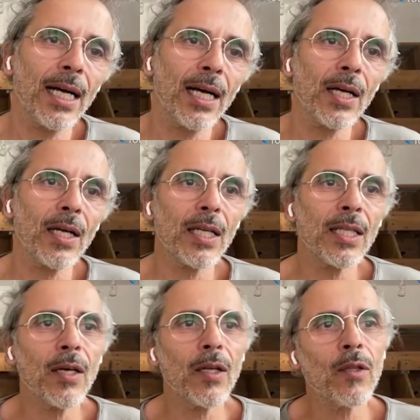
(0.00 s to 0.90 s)

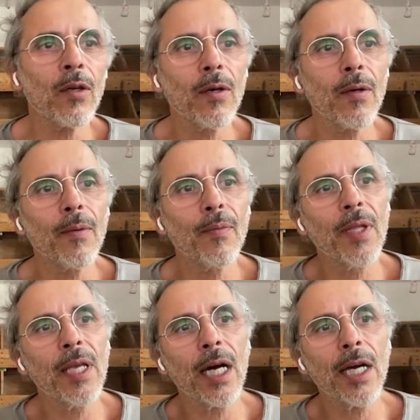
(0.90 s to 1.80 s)

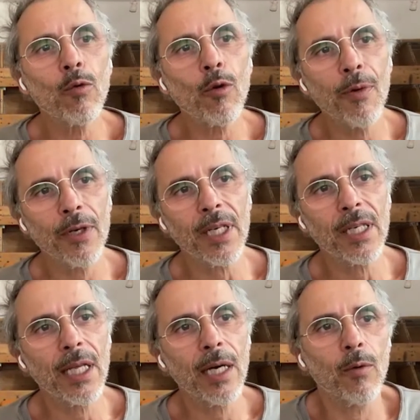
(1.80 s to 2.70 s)
The
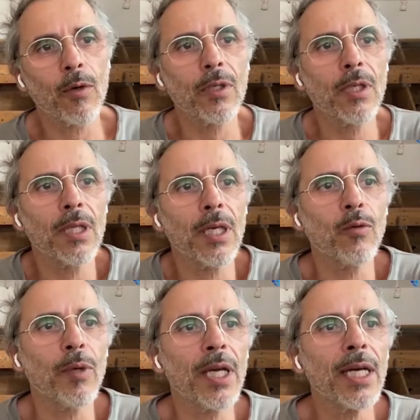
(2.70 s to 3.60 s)
aeroponic towers
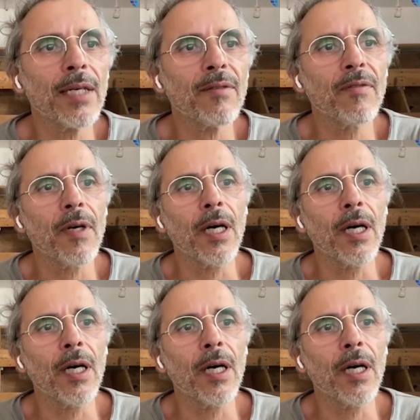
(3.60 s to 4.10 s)
that we have